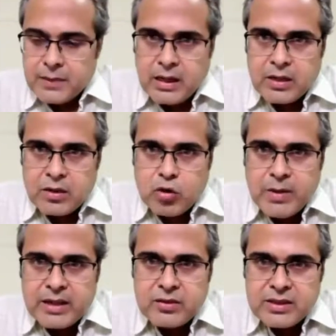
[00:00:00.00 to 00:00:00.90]
go back to
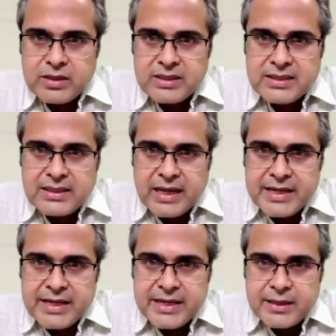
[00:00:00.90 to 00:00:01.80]
this slide here.
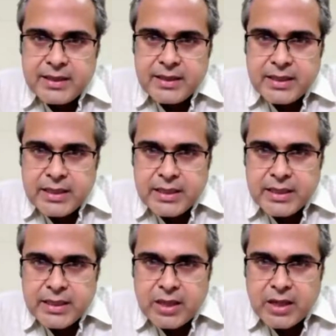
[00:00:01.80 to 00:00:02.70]

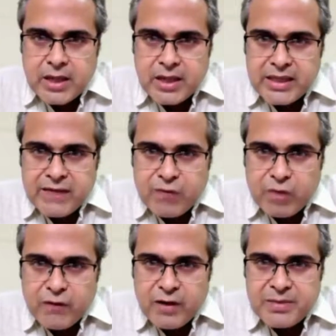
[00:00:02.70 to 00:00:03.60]
Now, I think one of our
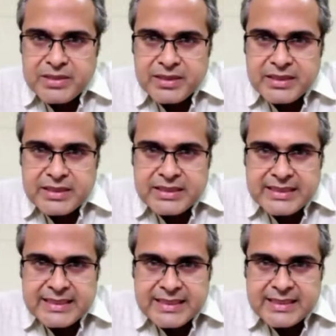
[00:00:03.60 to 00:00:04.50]
presenters
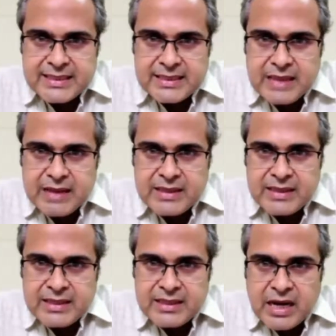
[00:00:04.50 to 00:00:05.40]
discussed this. I'll
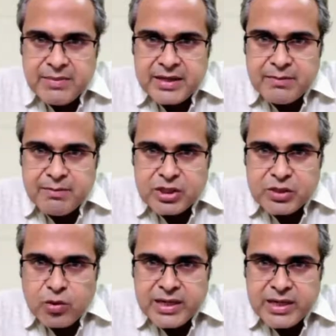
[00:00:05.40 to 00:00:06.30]
describe it in much more
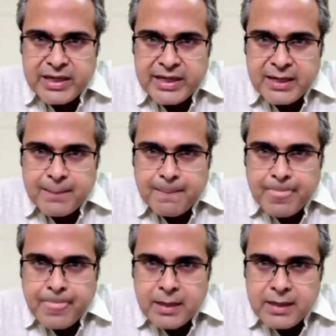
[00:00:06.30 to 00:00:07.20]
detail.
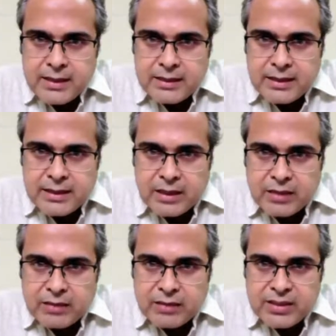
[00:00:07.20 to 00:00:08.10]
Now, this
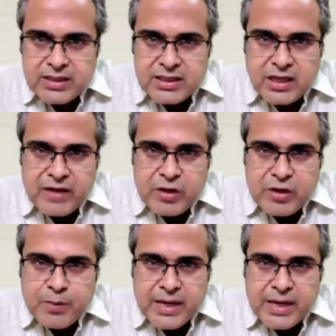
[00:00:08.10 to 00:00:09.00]
curve, when you begin your